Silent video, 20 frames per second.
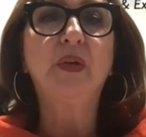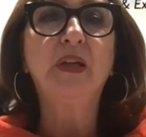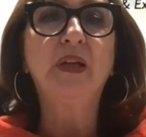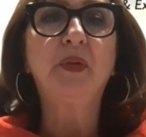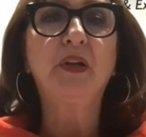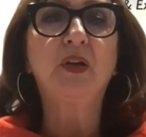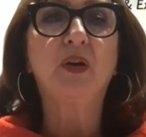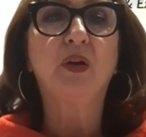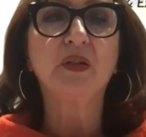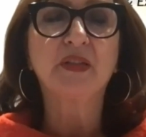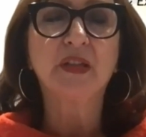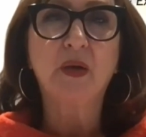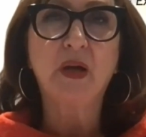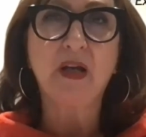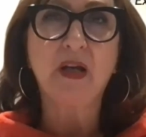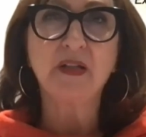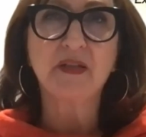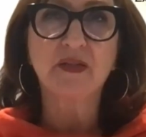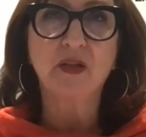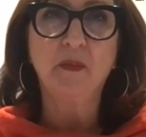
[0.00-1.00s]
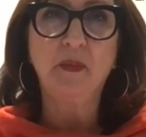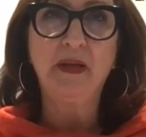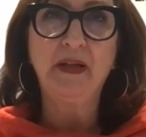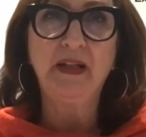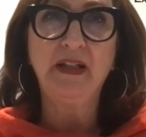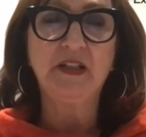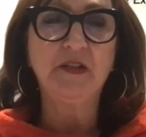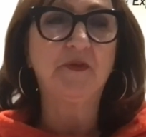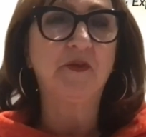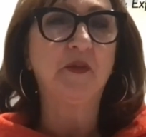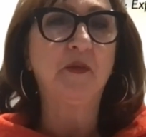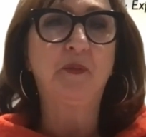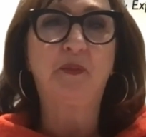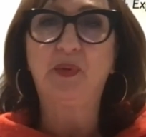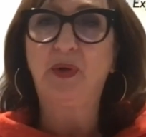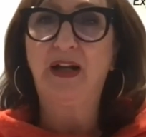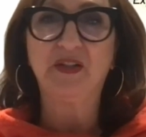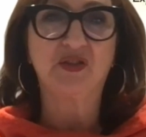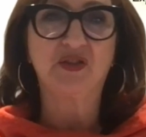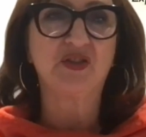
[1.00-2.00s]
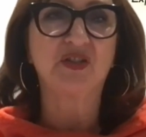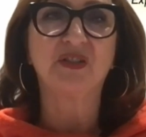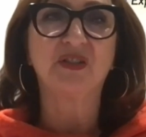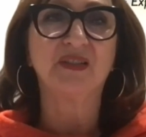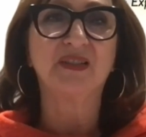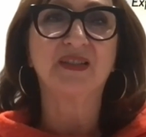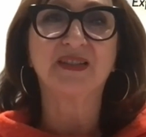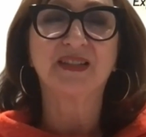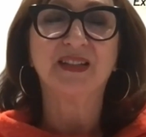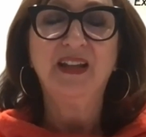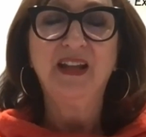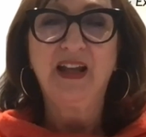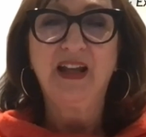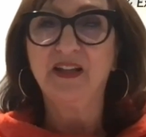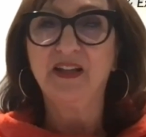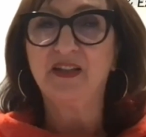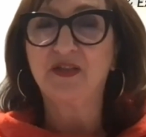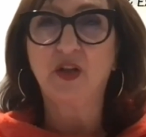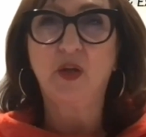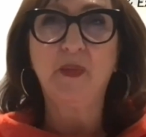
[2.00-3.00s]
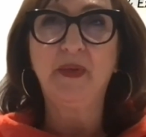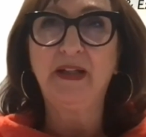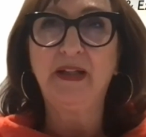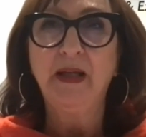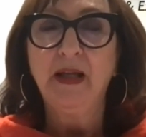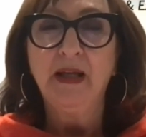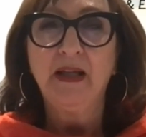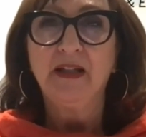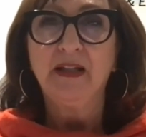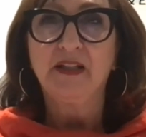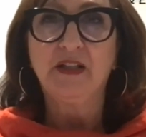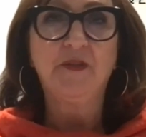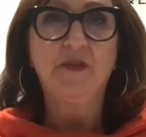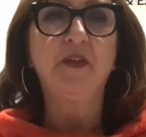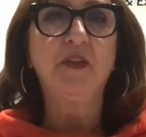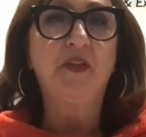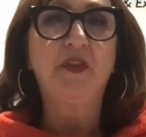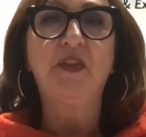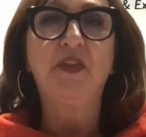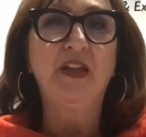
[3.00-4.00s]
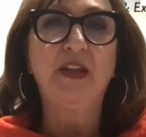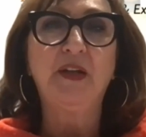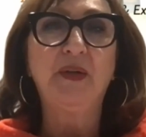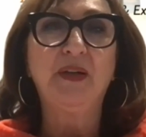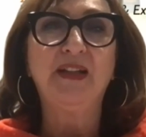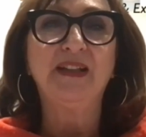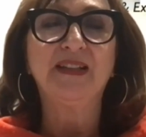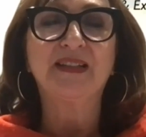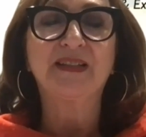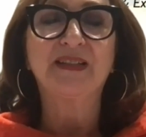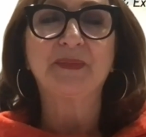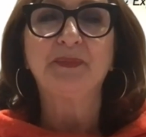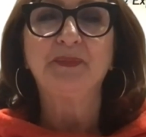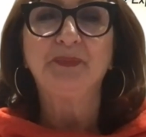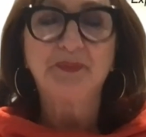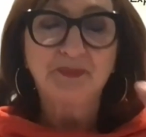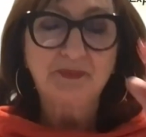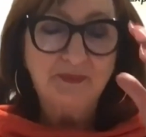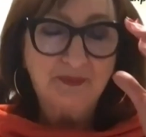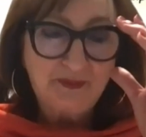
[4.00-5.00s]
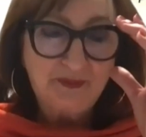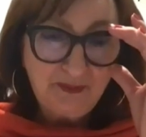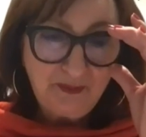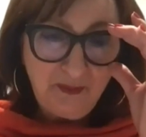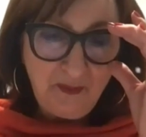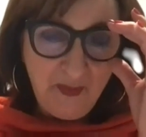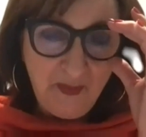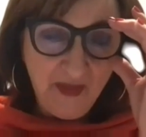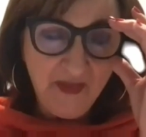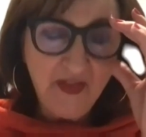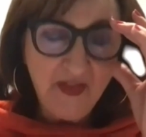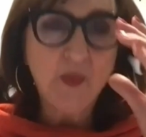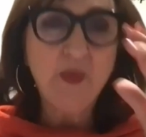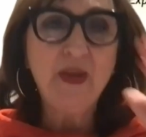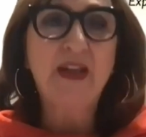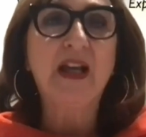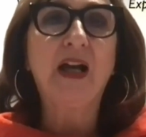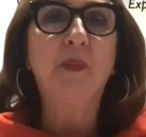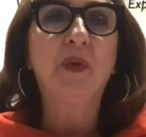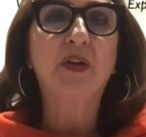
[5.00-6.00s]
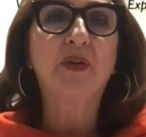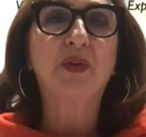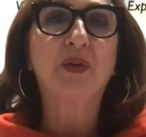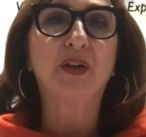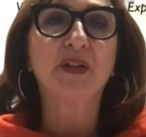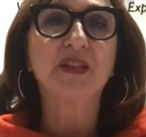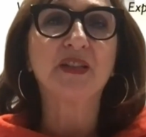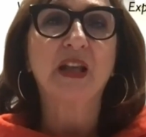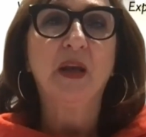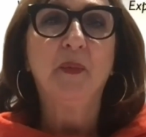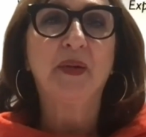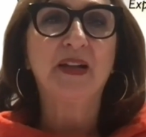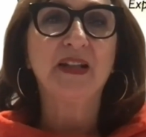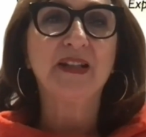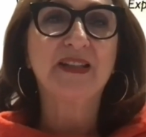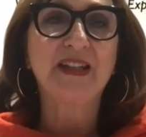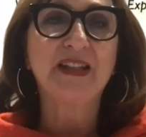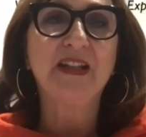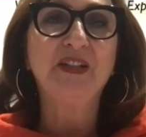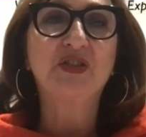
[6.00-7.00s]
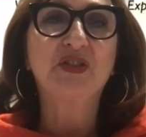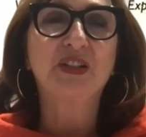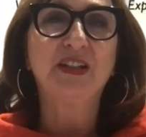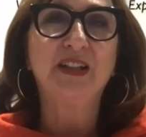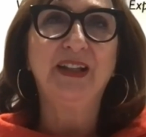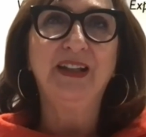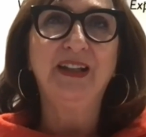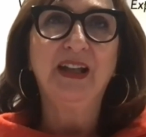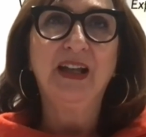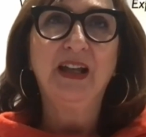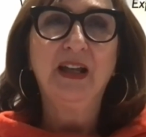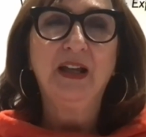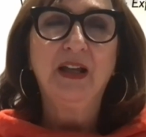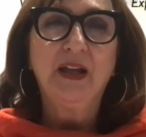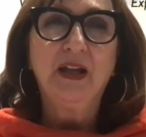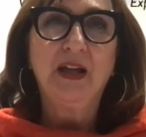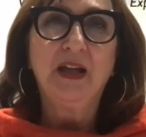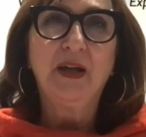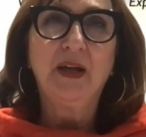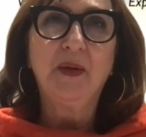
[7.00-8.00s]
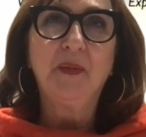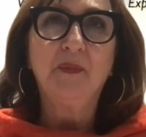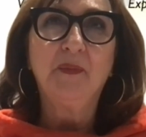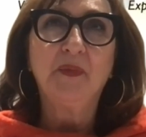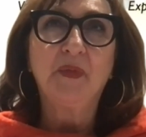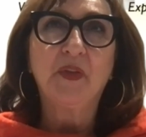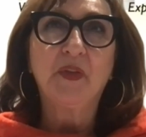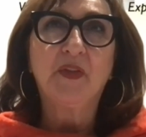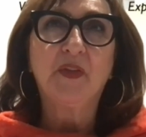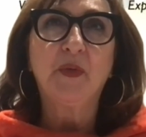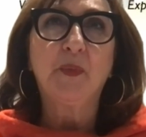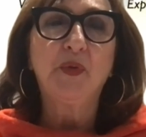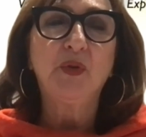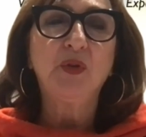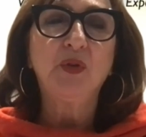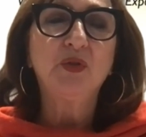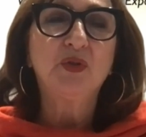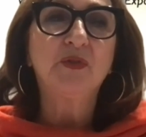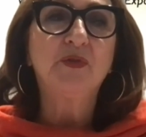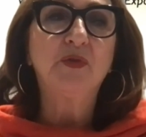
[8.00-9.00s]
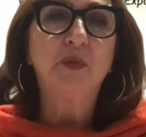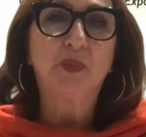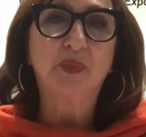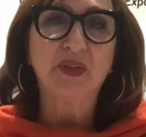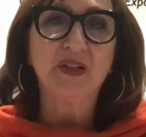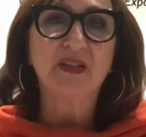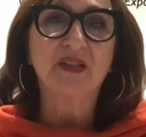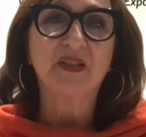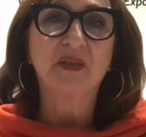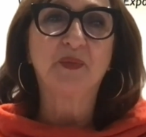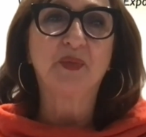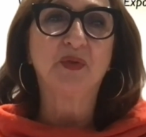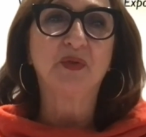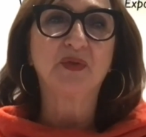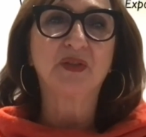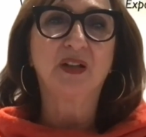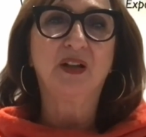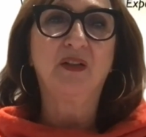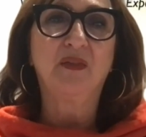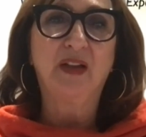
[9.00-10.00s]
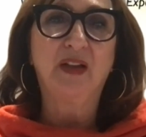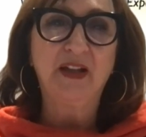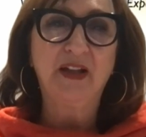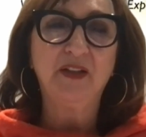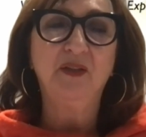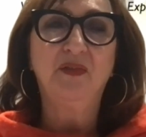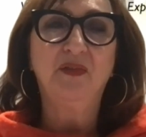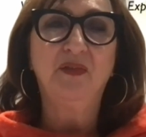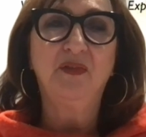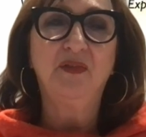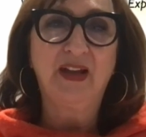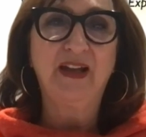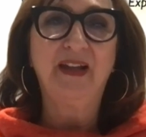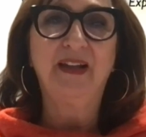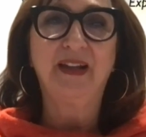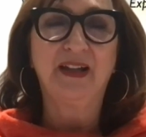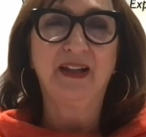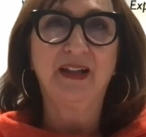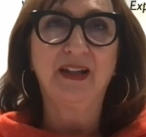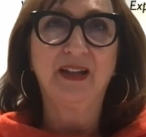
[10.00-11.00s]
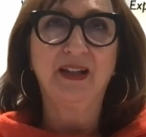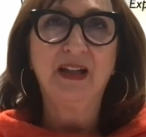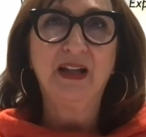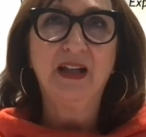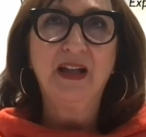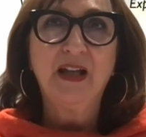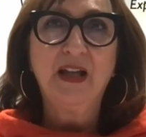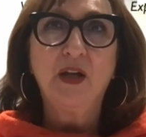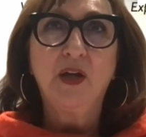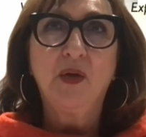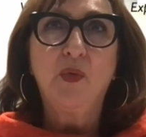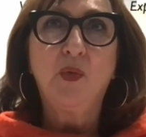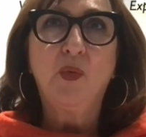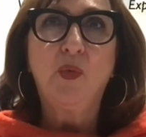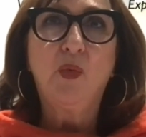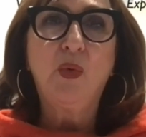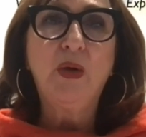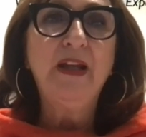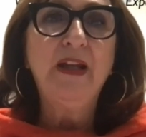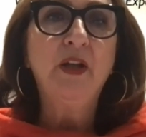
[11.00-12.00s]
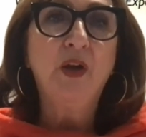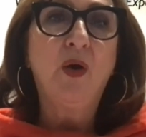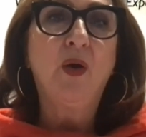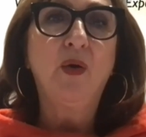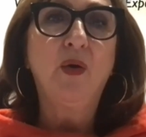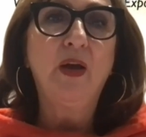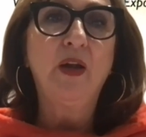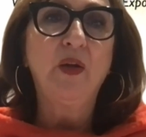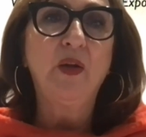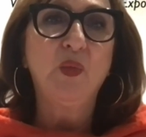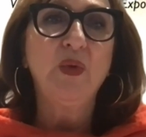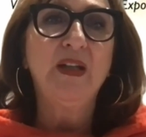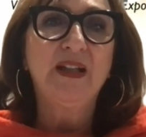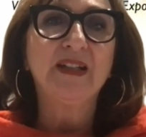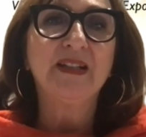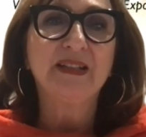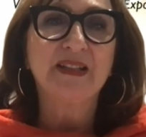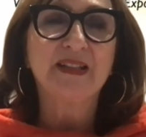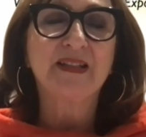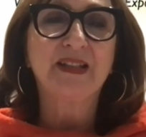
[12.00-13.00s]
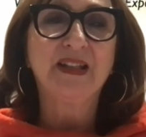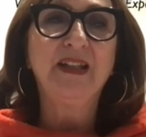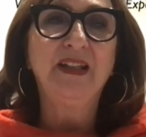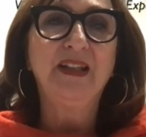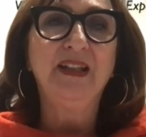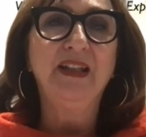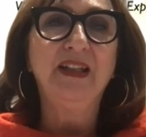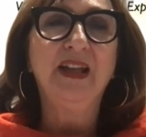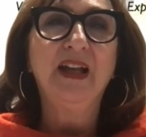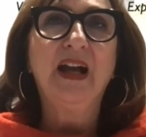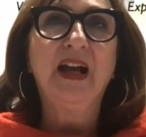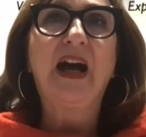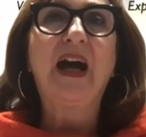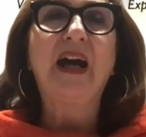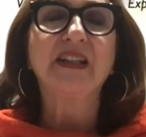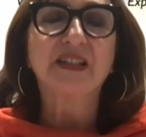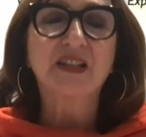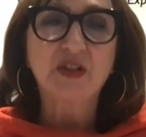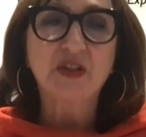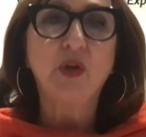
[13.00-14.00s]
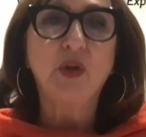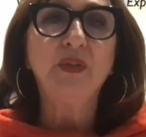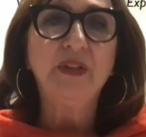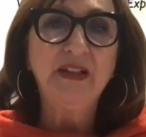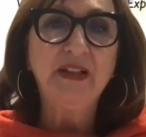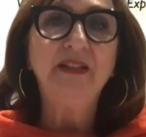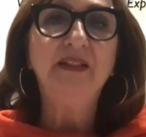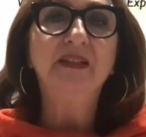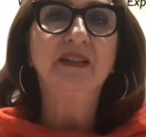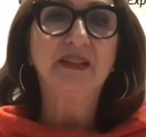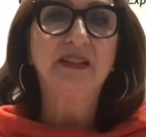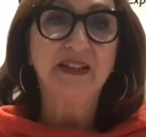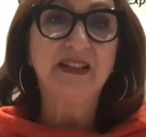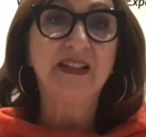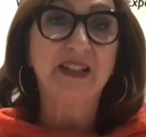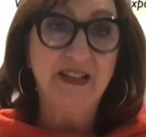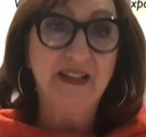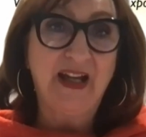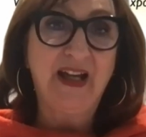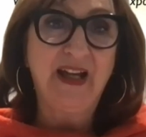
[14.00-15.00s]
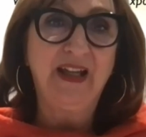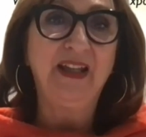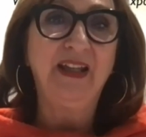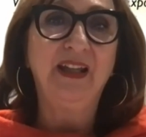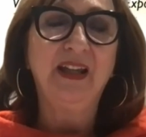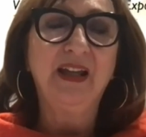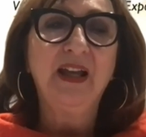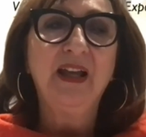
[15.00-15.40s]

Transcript: because there are so many different branches and so many different theories that we come across. But essentially, the beautiful principles of Ayurveda, we know and we can see are so needed today.